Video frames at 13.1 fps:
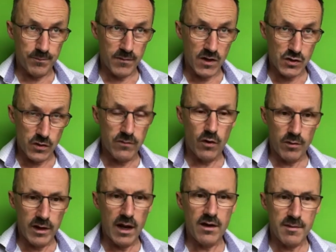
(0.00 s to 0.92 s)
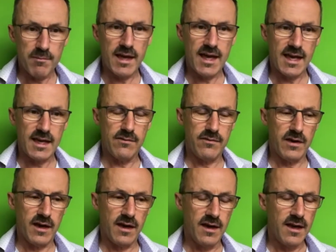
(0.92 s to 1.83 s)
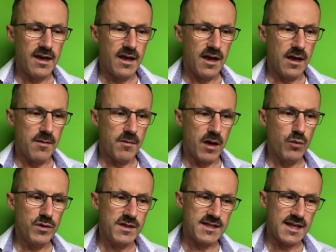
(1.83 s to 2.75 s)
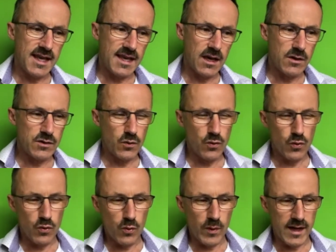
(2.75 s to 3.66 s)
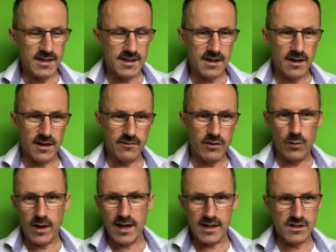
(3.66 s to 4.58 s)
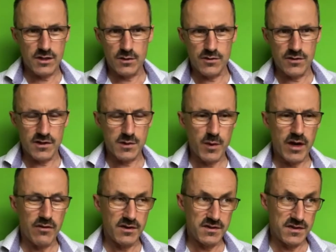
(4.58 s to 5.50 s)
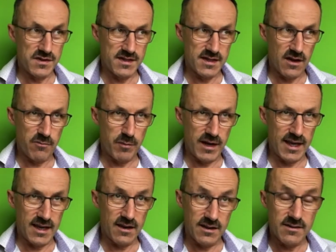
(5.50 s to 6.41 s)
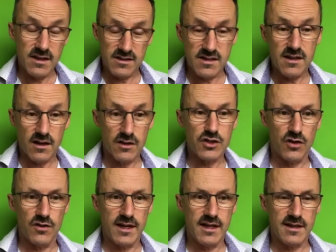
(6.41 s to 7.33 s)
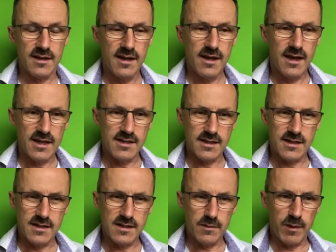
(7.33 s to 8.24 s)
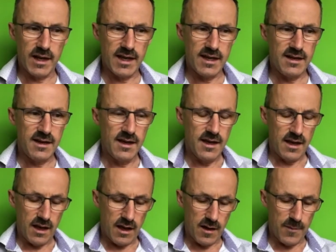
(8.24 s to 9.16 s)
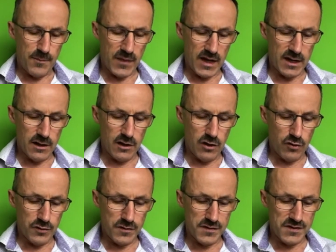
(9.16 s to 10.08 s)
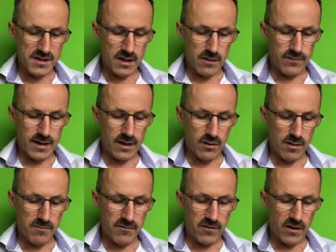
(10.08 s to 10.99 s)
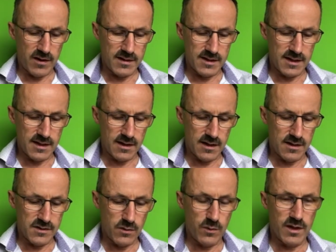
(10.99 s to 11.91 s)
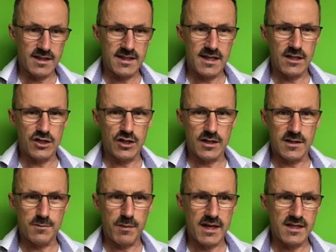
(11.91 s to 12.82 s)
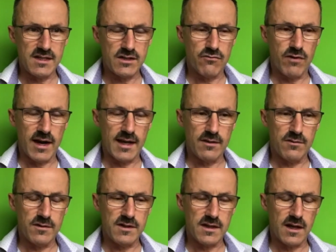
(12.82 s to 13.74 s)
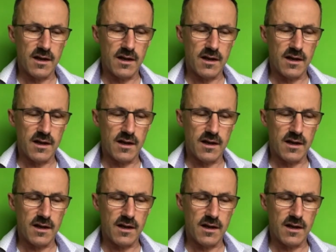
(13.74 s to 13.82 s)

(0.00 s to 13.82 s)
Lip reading: sort of online behavior. I wouldn't say it goes all the way to kind of UX, user experience and stuff, but it kind of does touch on it as a discipline. And a lot of the stuff now I'm finding, so when I teach it, is based around